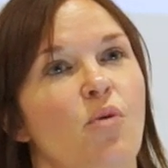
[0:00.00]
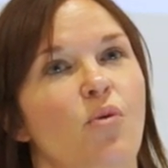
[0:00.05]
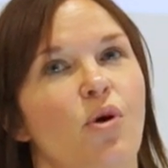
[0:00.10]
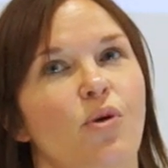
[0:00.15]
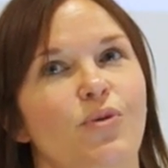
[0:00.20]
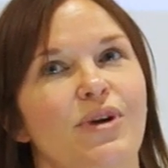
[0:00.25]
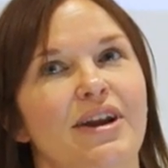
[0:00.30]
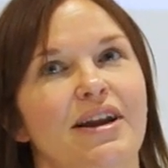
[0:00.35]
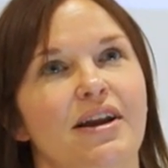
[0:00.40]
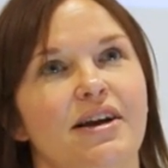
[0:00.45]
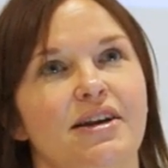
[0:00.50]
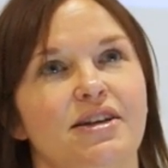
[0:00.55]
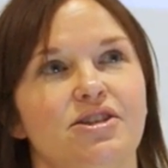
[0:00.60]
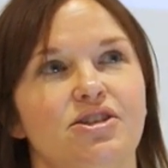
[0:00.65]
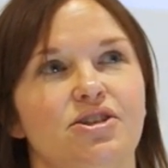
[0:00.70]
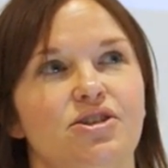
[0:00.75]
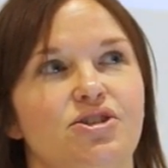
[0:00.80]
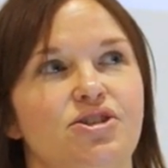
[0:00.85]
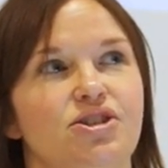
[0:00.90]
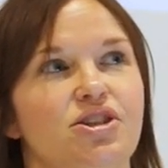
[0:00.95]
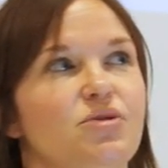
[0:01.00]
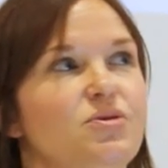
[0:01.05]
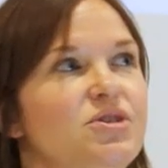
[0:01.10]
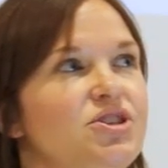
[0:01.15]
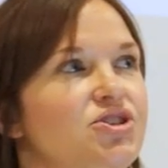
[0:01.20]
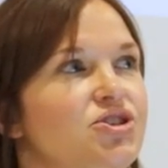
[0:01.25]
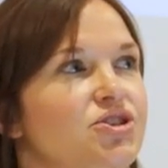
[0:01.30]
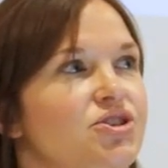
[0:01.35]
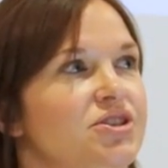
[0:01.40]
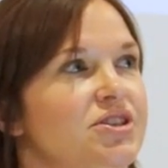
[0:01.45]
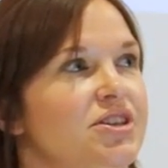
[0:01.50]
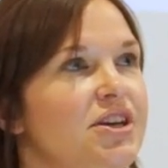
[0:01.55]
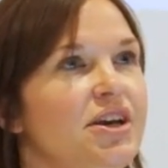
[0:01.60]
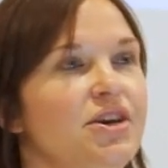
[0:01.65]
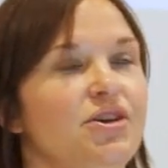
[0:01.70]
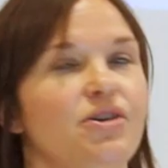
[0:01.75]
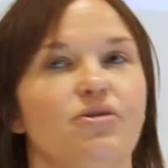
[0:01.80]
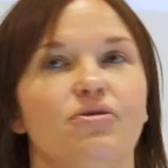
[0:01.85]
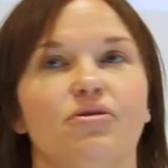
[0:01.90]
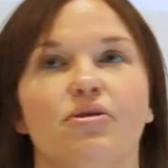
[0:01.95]
What we'd like to do is just
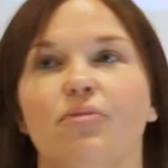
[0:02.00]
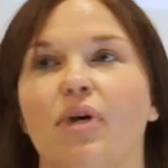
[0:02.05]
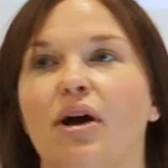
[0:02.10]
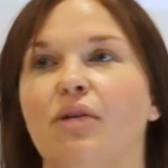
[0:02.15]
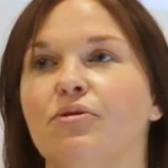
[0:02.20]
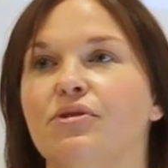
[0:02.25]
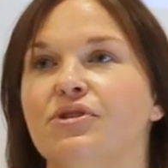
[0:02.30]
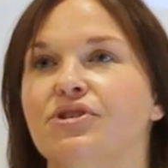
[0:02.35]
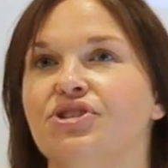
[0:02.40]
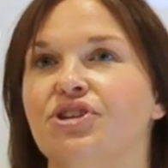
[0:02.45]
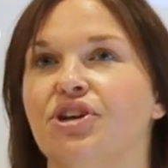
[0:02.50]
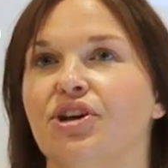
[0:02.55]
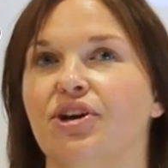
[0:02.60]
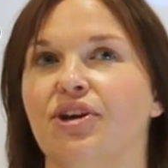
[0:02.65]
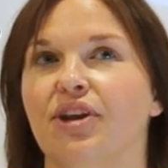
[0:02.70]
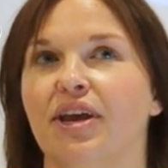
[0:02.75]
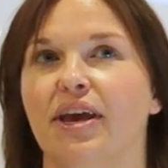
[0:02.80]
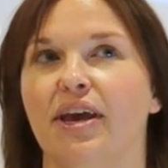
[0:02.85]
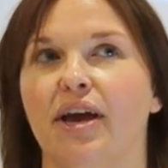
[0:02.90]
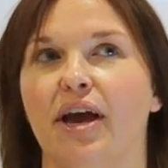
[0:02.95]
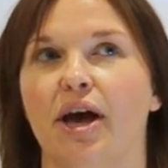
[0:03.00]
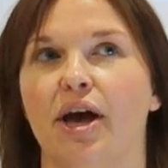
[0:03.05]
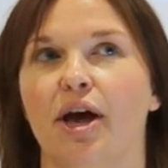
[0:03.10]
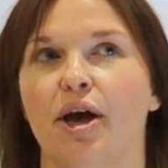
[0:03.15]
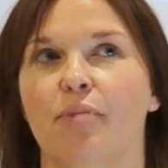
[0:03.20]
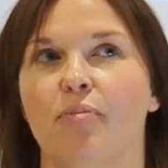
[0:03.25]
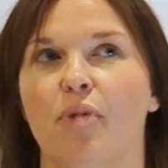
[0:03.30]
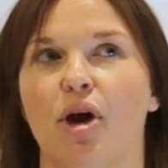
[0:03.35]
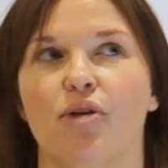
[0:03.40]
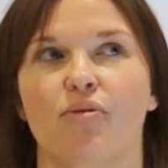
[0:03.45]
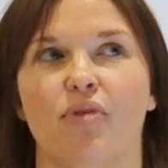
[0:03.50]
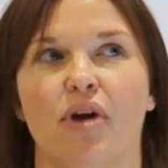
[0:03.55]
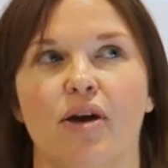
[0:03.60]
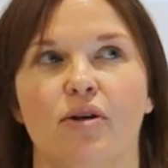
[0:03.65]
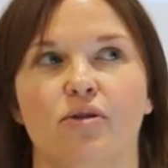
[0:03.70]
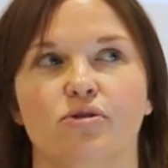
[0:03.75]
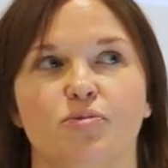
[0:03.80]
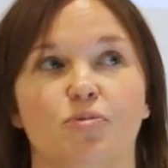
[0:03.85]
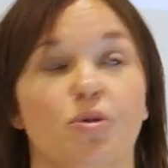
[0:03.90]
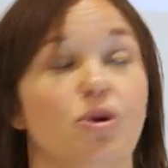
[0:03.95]
take you through our journey
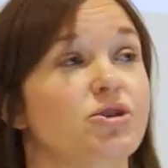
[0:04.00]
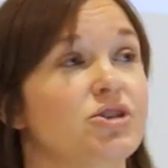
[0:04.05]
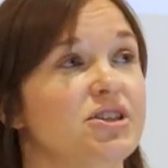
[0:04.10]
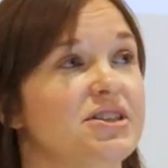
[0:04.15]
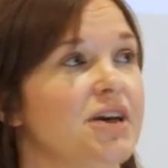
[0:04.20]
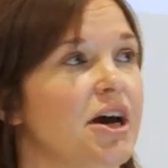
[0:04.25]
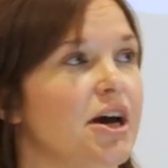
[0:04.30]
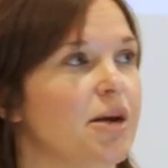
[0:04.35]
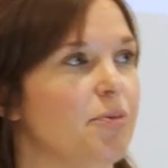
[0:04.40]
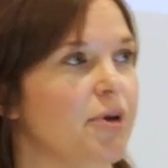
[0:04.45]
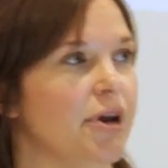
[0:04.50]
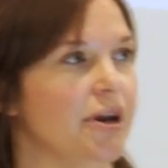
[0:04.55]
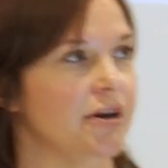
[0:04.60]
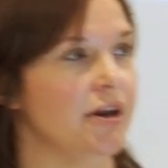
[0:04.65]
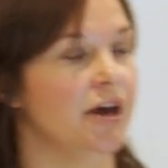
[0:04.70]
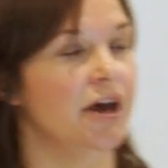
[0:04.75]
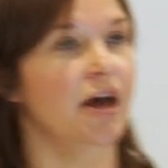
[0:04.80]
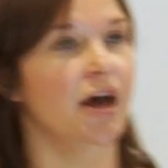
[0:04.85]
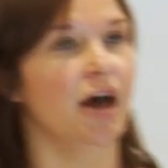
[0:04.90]
around prototyping